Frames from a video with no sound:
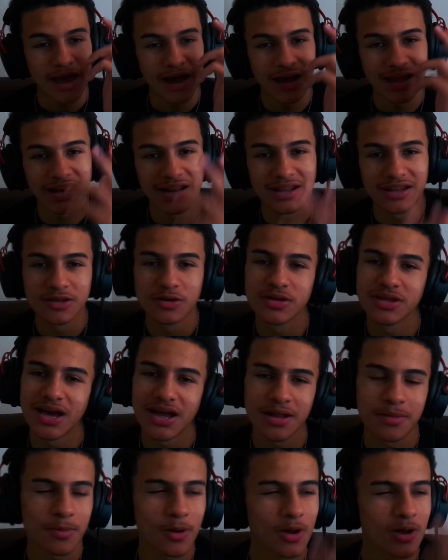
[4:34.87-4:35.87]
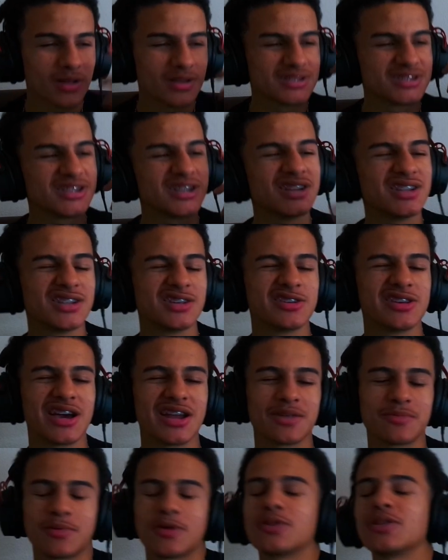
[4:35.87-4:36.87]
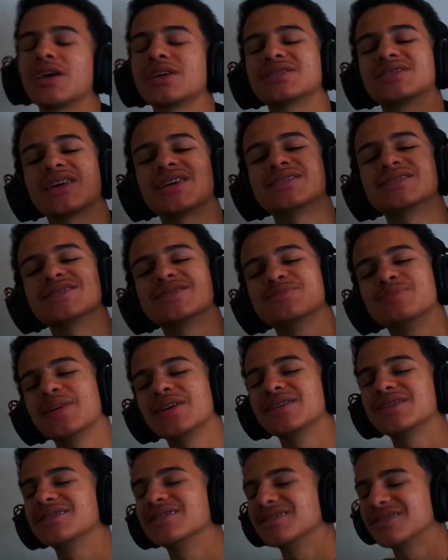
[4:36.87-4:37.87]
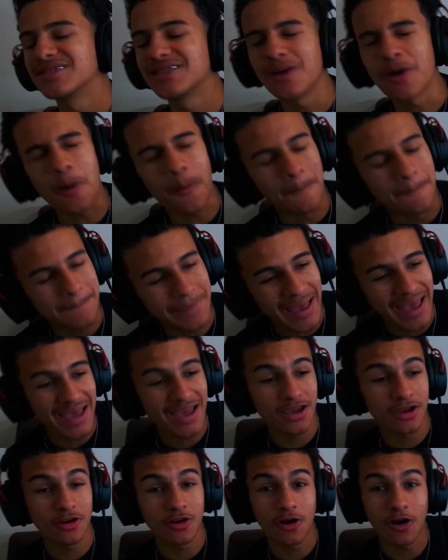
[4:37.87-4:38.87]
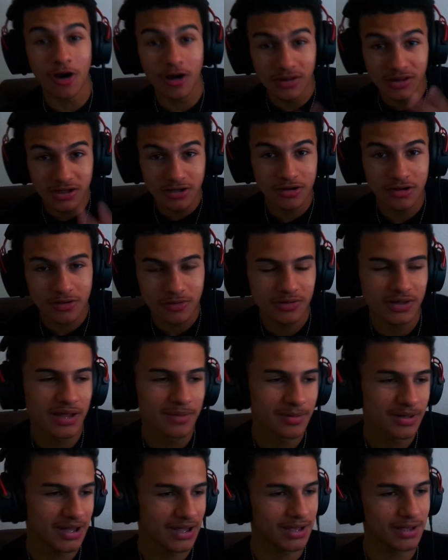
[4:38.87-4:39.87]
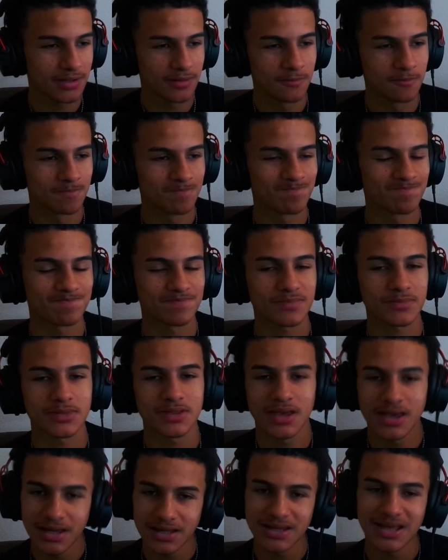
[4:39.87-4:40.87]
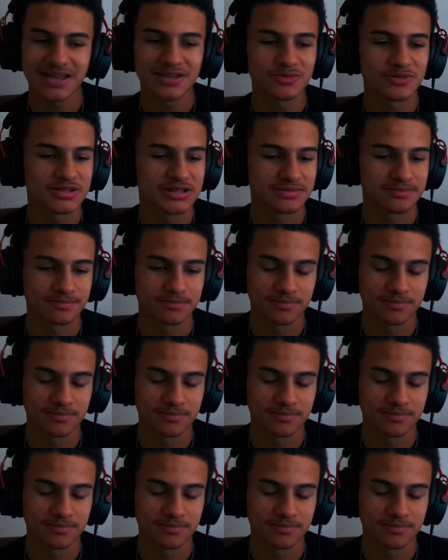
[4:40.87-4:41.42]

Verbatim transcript: And then Lil Yachty, bro. Love Lil Yachty, bro. Like, they just made the banger on Lyrical Lemonade. Dang, that was...